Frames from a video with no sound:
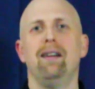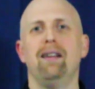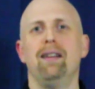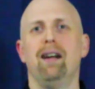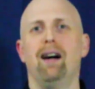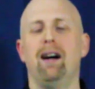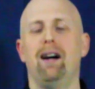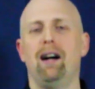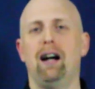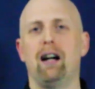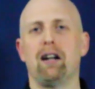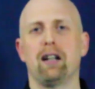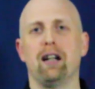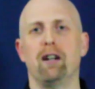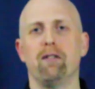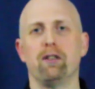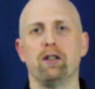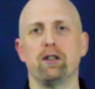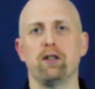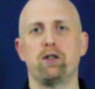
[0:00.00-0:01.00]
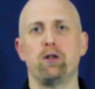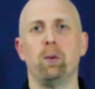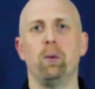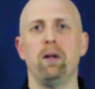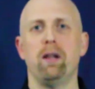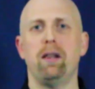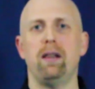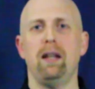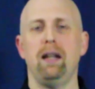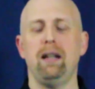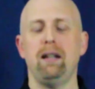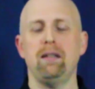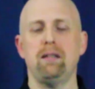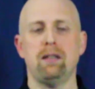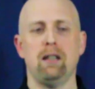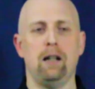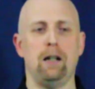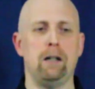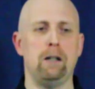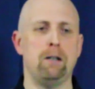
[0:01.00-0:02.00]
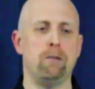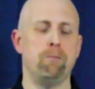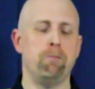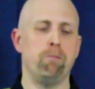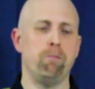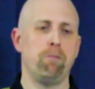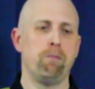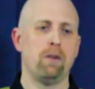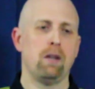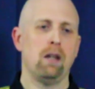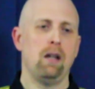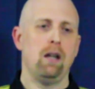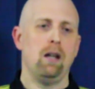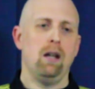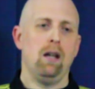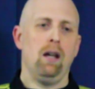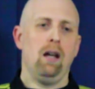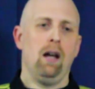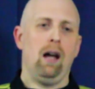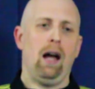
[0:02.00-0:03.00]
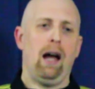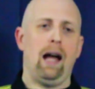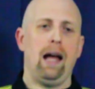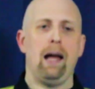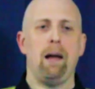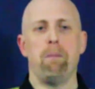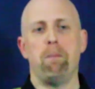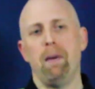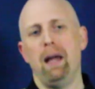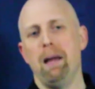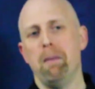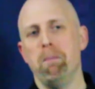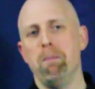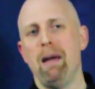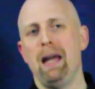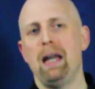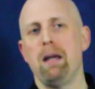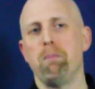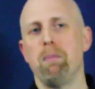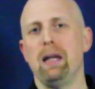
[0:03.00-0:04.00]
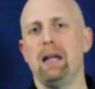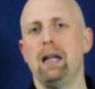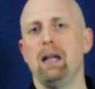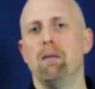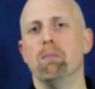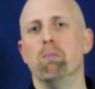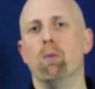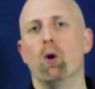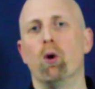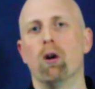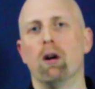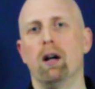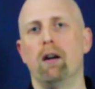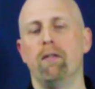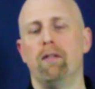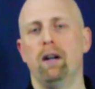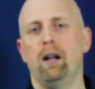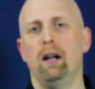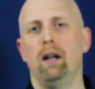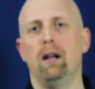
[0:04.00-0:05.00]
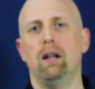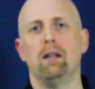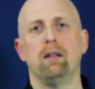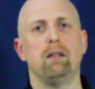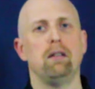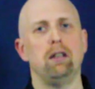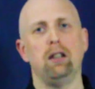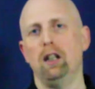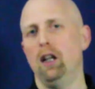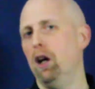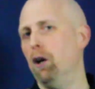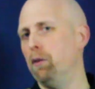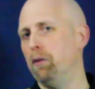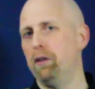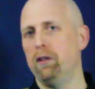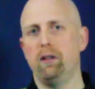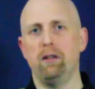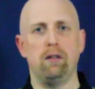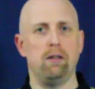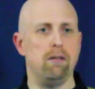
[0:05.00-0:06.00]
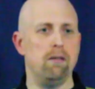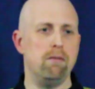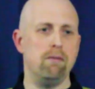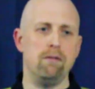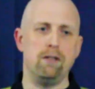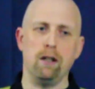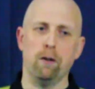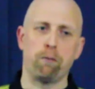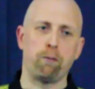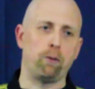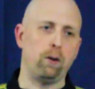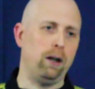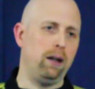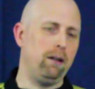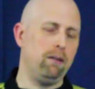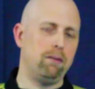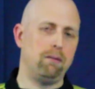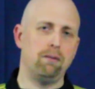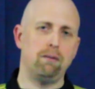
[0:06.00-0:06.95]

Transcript: our governor is doing things. It may be more of a, different